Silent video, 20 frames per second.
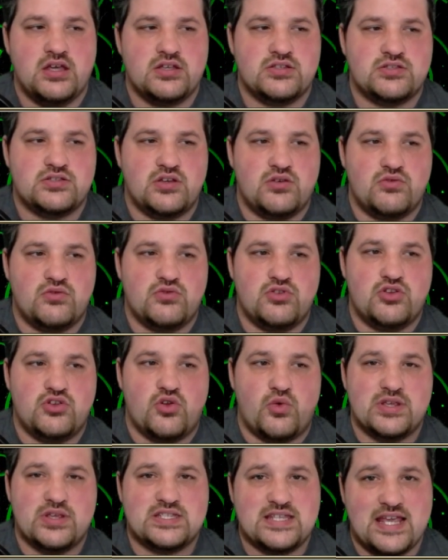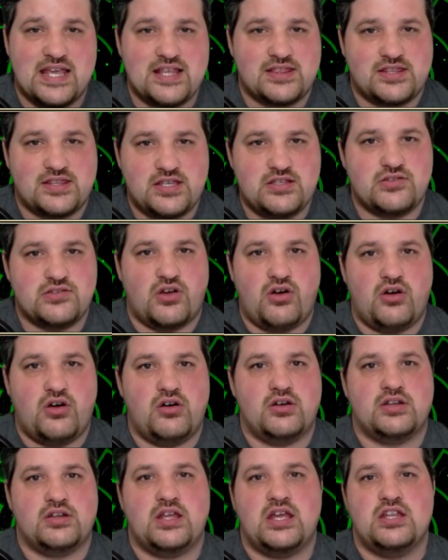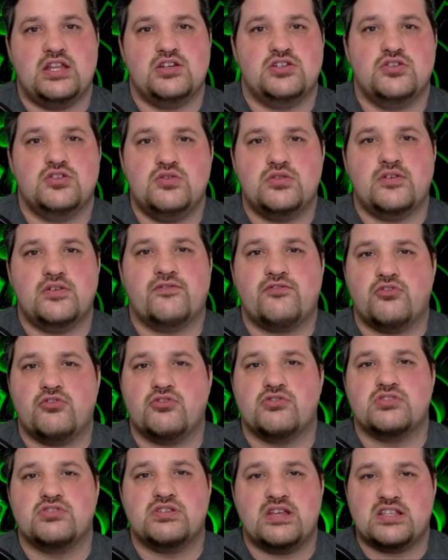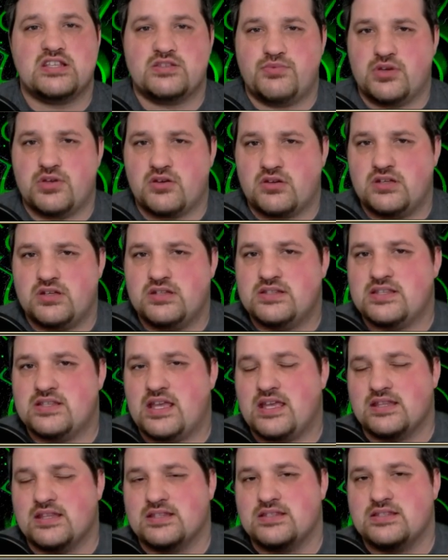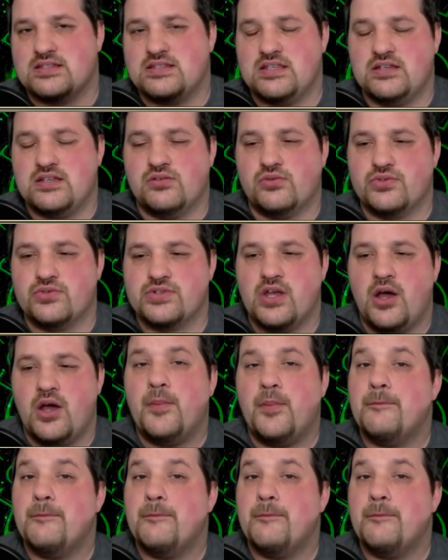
So you can always take these on and do them for experience and seals.